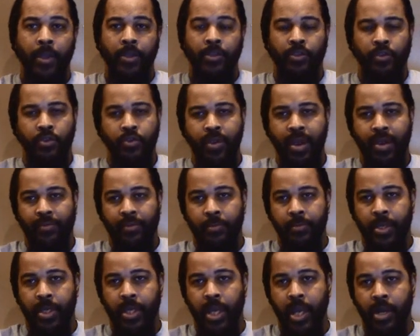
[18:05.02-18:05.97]
So you have
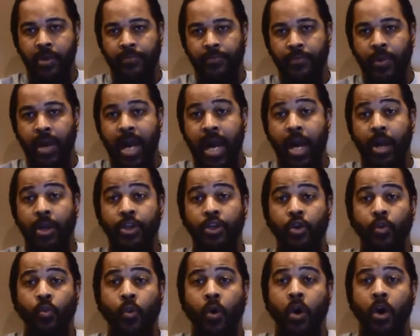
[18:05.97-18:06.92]
to be careful how
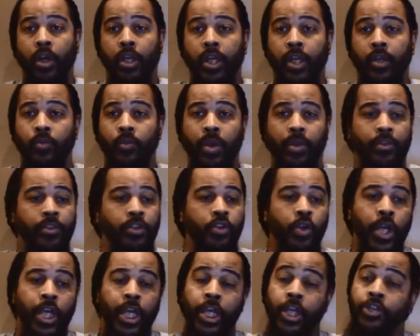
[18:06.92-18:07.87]
you're walking, whether
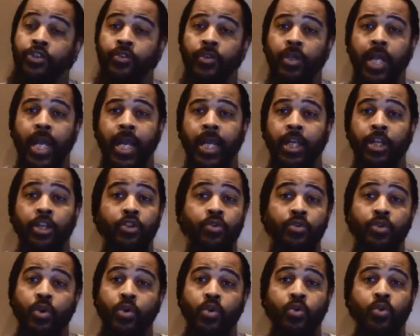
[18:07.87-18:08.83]
you're an Israelite and
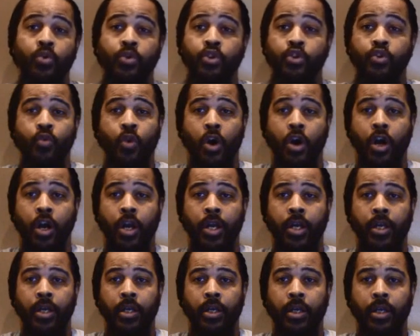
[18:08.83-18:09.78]
you know who you are,